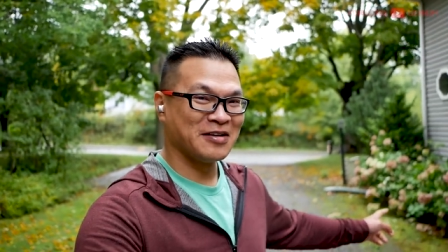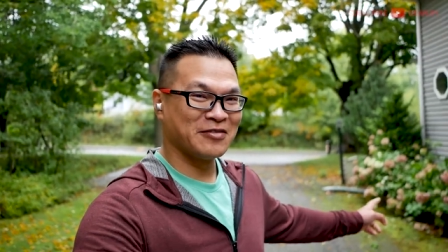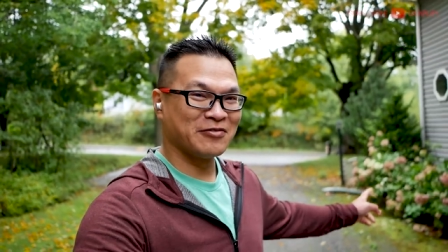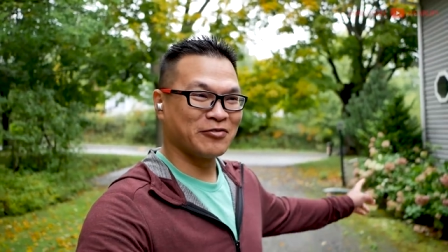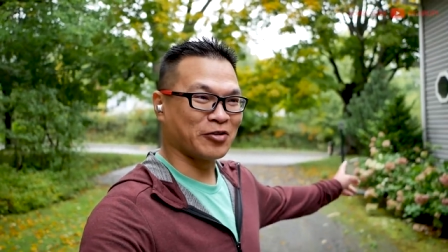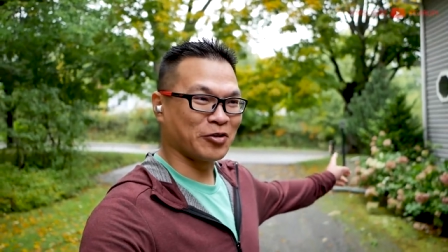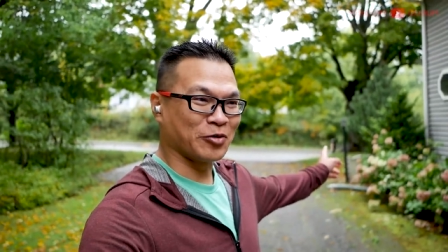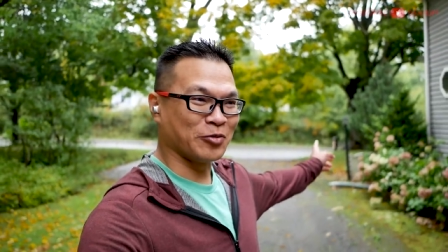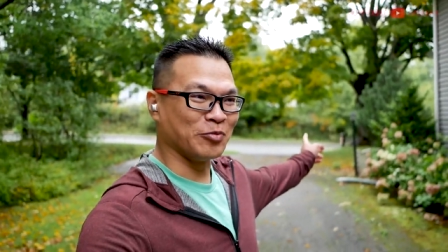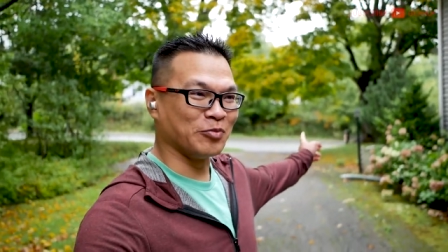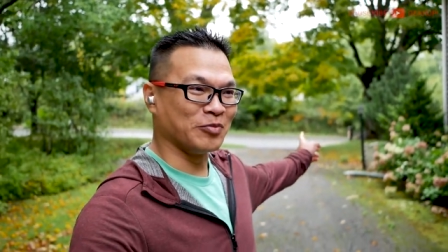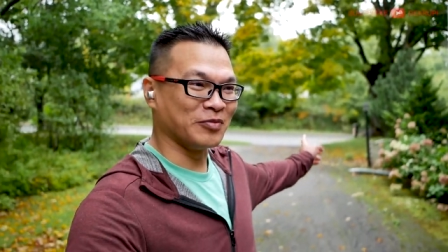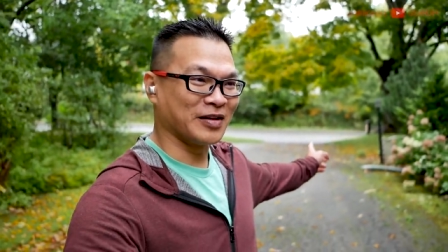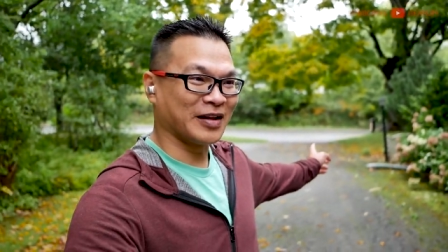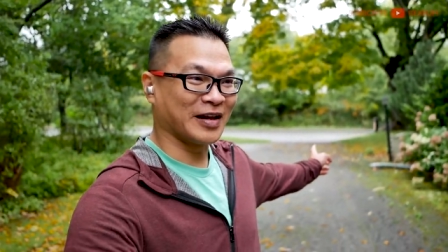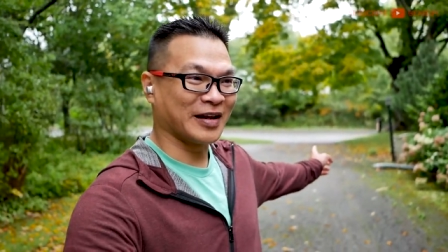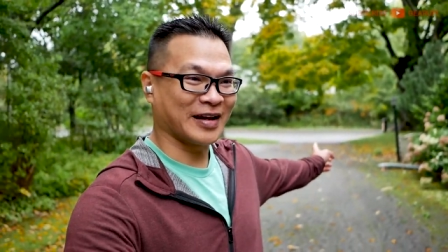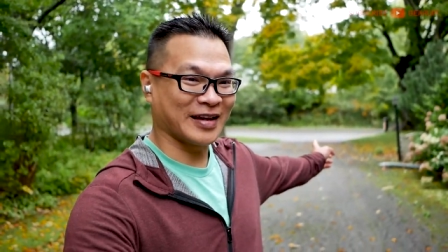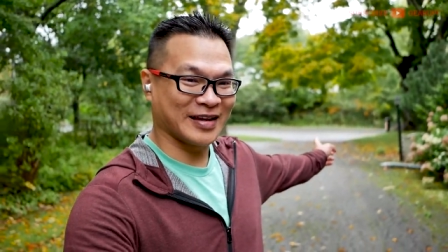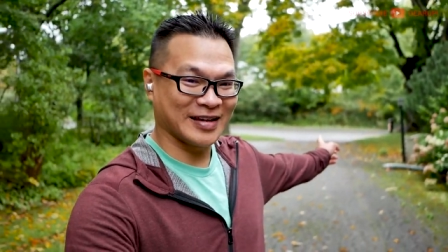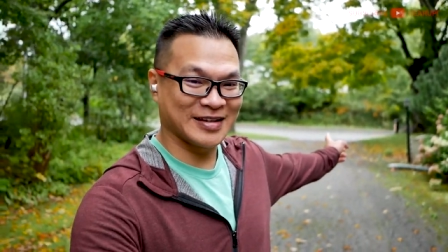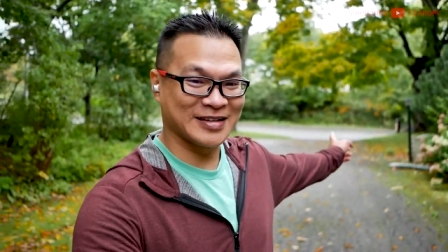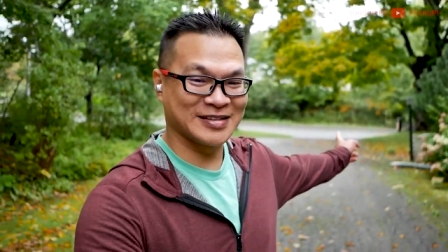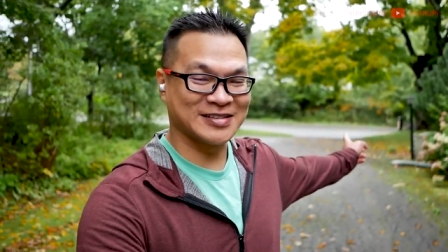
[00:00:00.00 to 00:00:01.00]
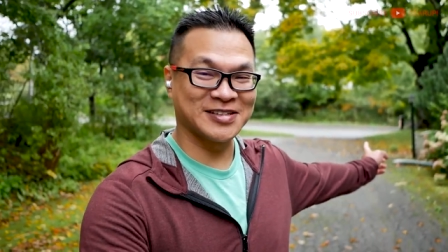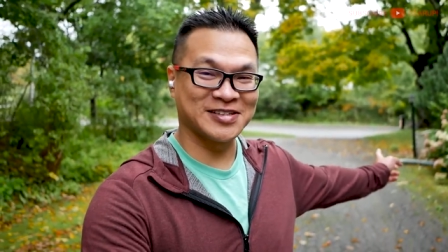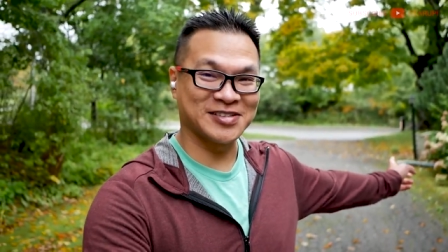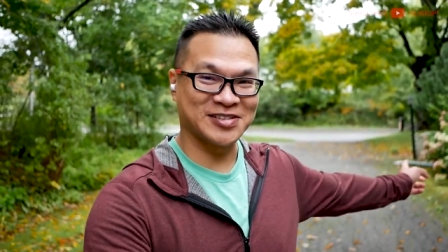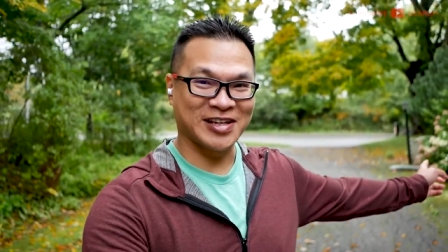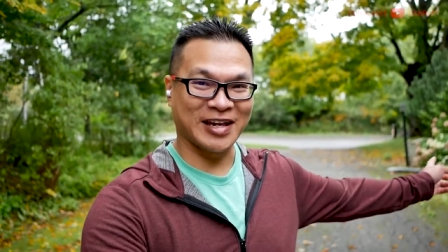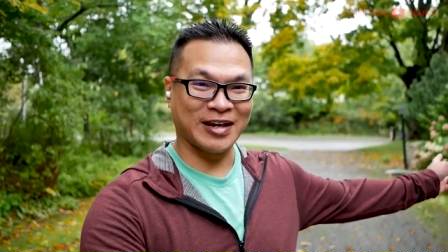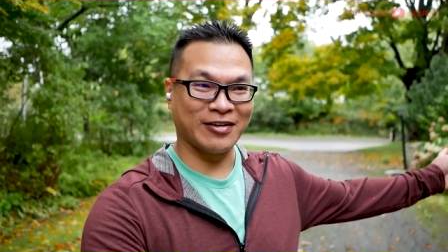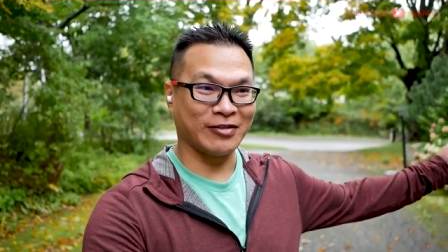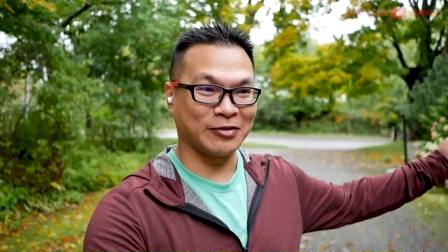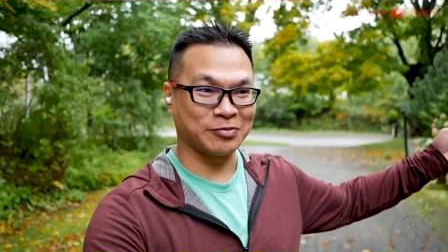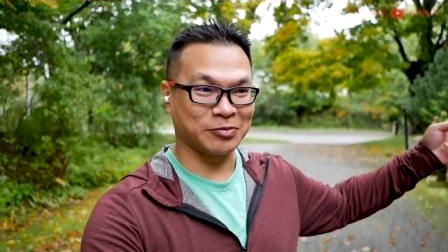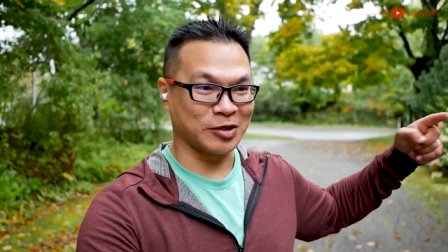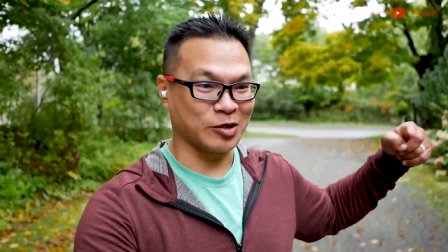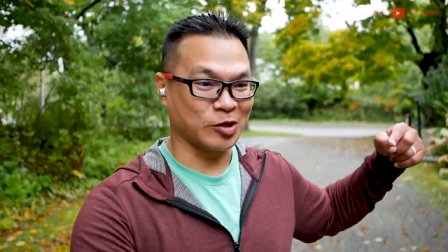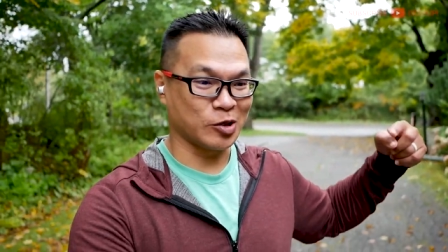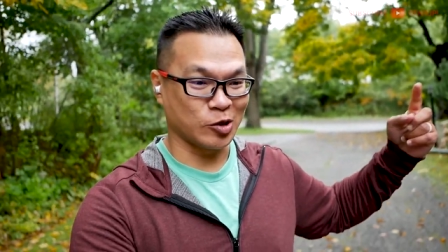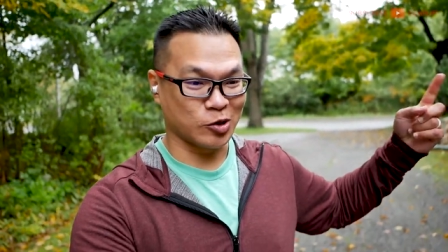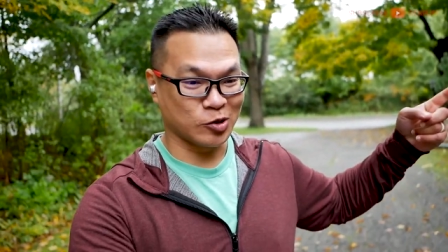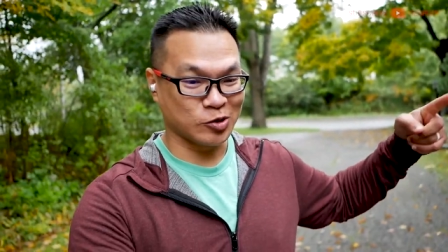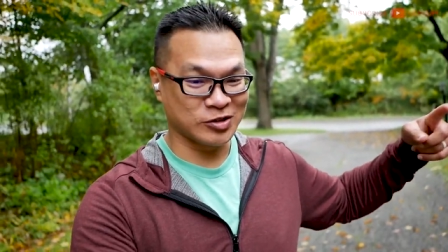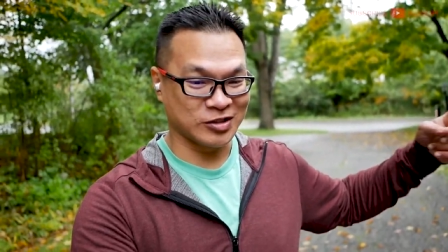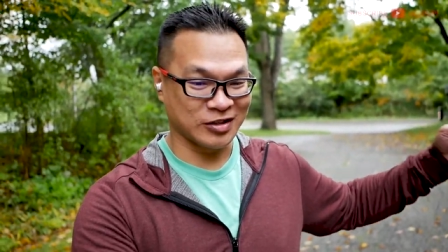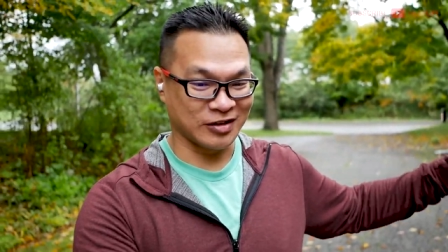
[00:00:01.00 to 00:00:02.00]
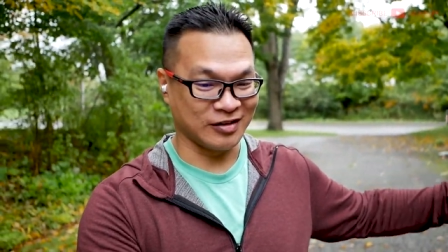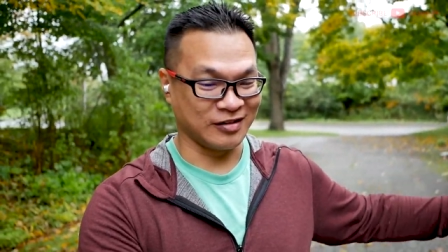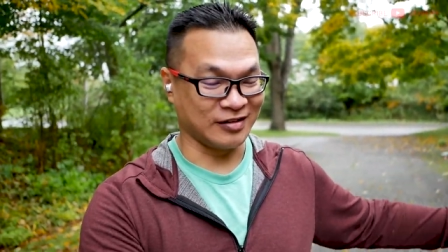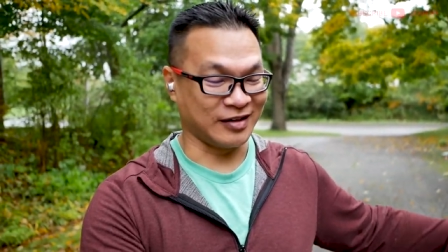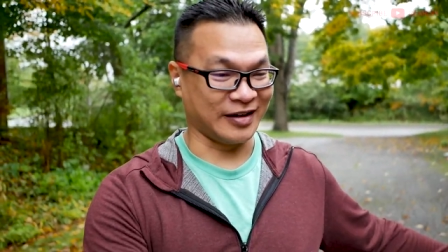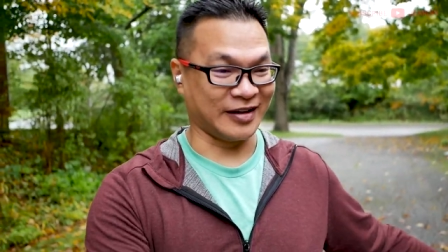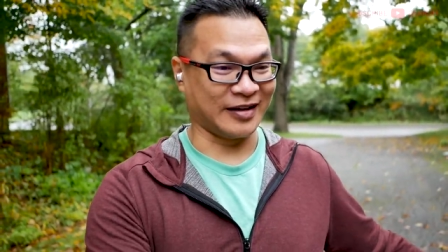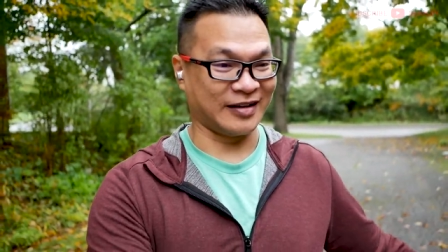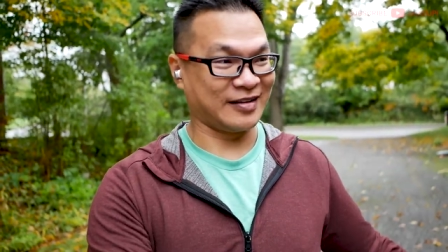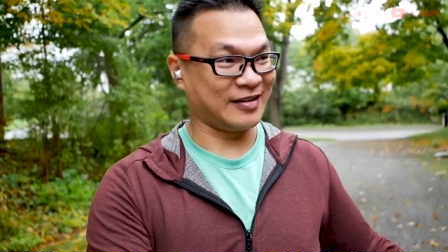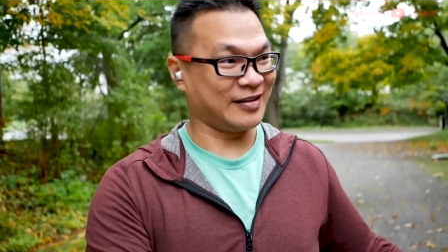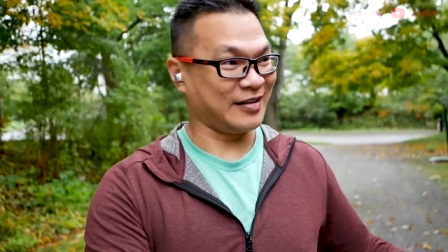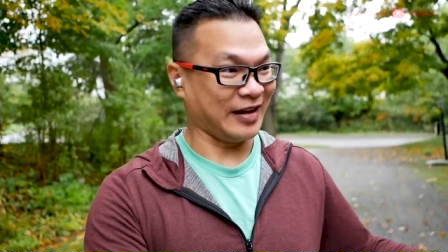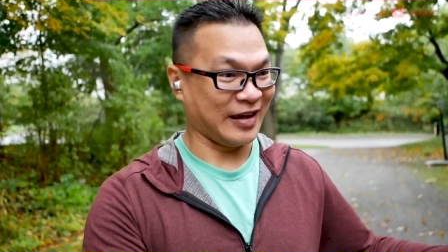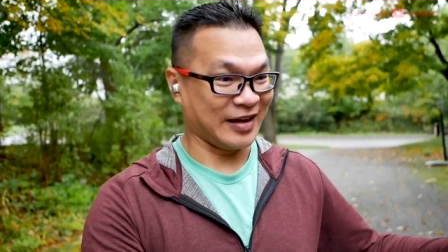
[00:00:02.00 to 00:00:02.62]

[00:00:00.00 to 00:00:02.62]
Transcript: from, like, it just gave up the ghost and then, like,